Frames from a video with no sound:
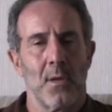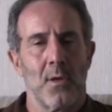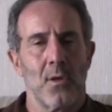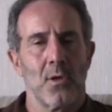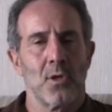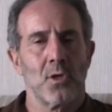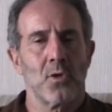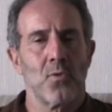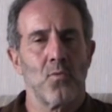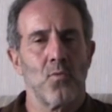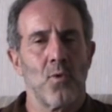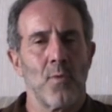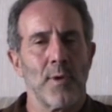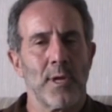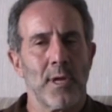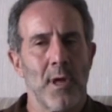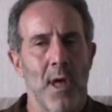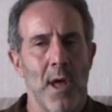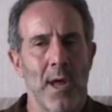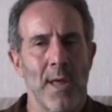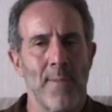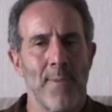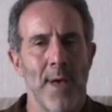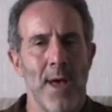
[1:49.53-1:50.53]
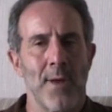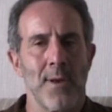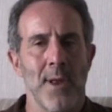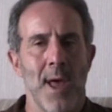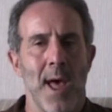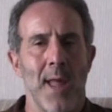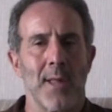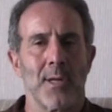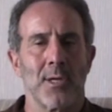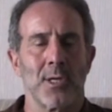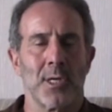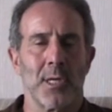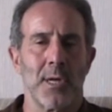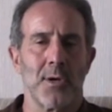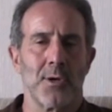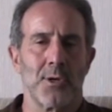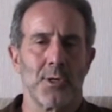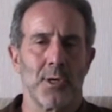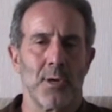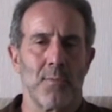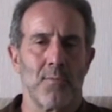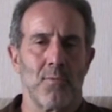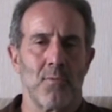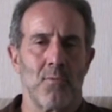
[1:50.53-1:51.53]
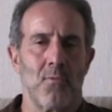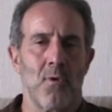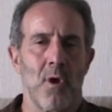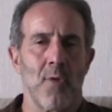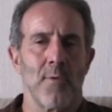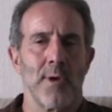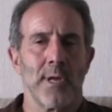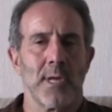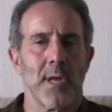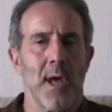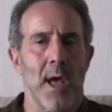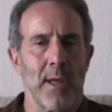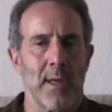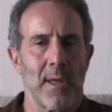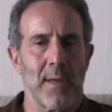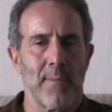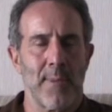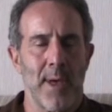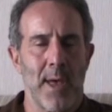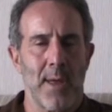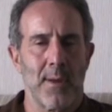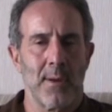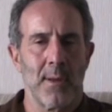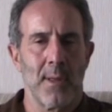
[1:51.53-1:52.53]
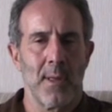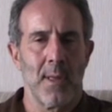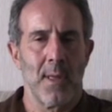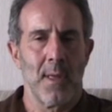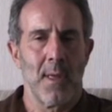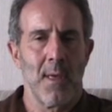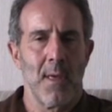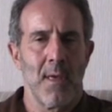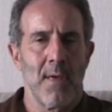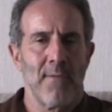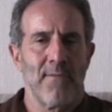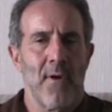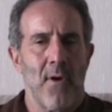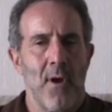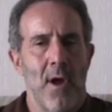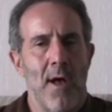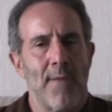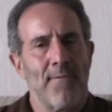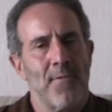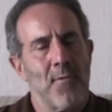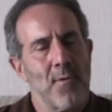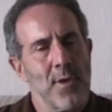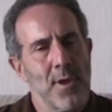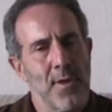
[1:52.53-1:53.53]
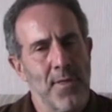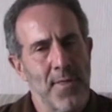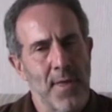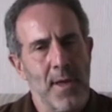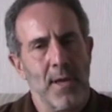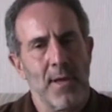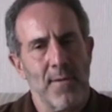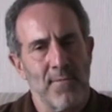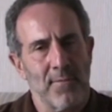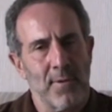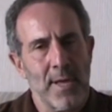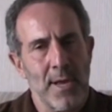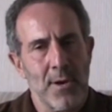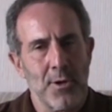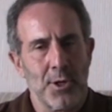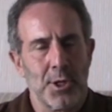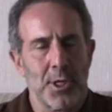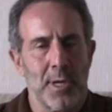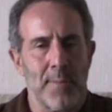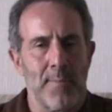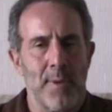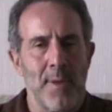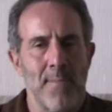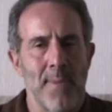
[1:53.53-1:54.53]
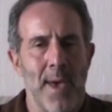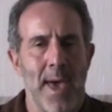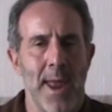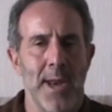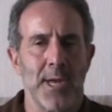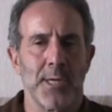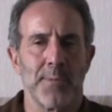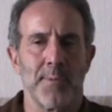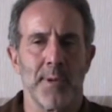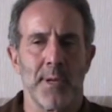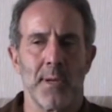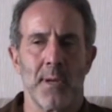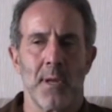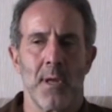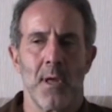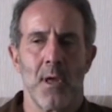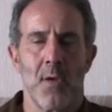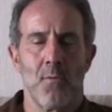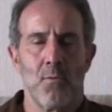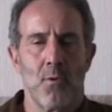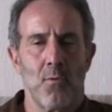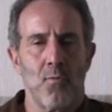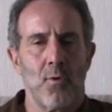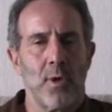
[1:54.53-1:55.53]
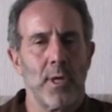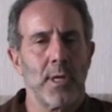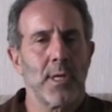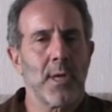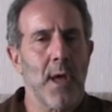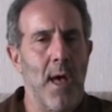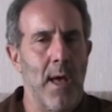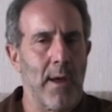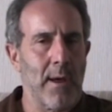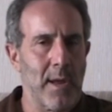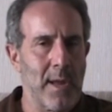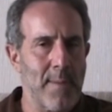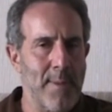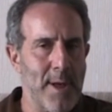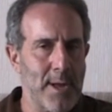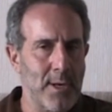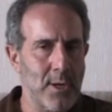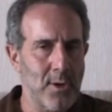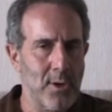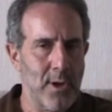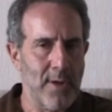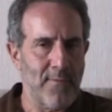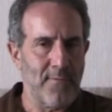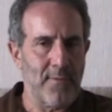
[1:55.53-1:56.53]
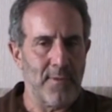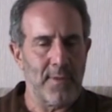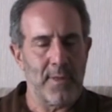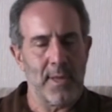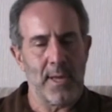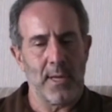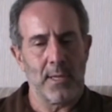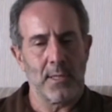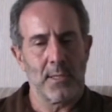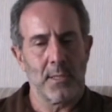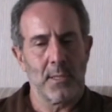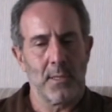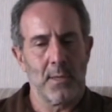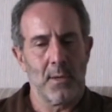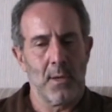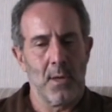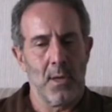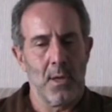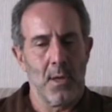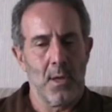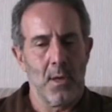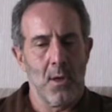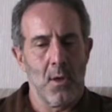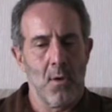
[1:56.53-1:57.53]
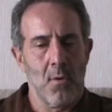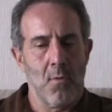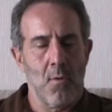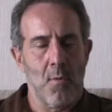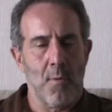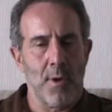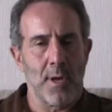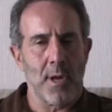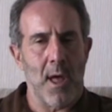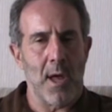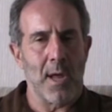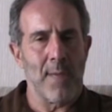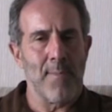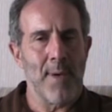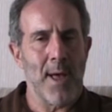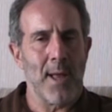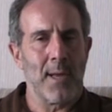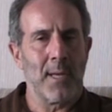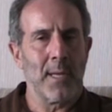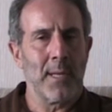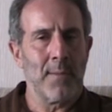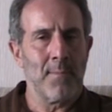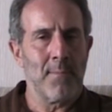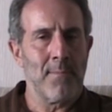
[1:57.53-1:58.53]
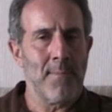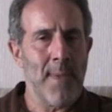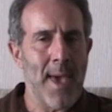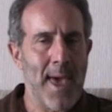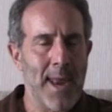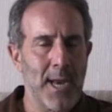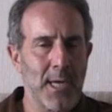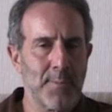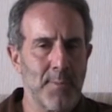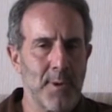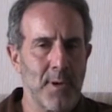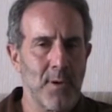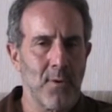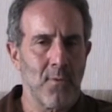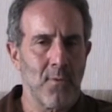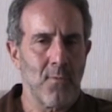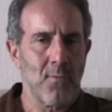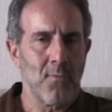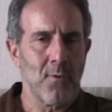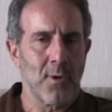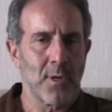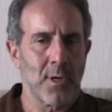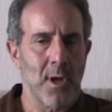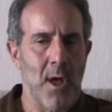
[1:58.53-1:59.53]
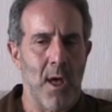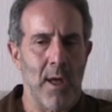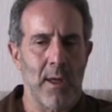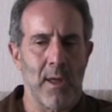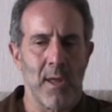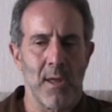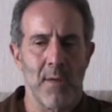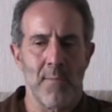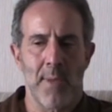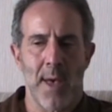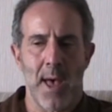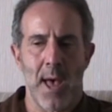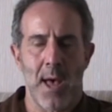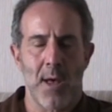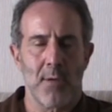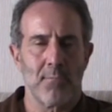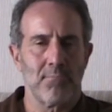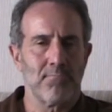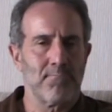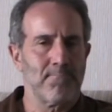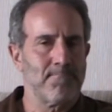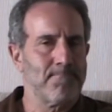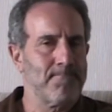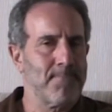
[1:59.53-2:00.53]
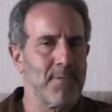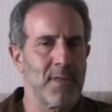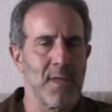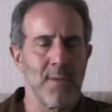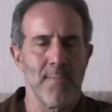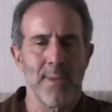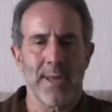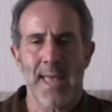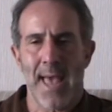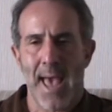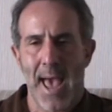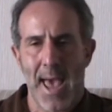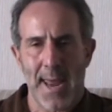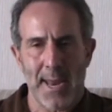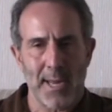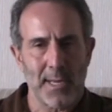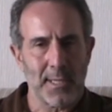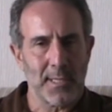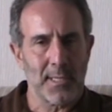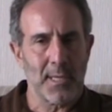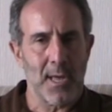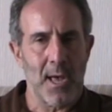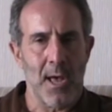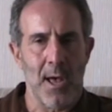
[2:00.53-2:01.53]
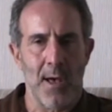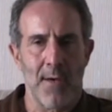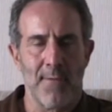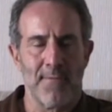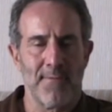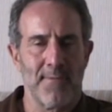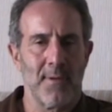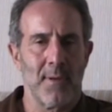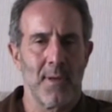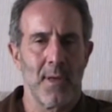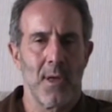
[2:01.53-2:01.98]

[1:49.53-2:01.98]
So when we talk about knowledge leadership, what are we talking about? Very often when you think of leadership and management, we're really talking about two different things. When we talk about management, we're talking about the mechanics of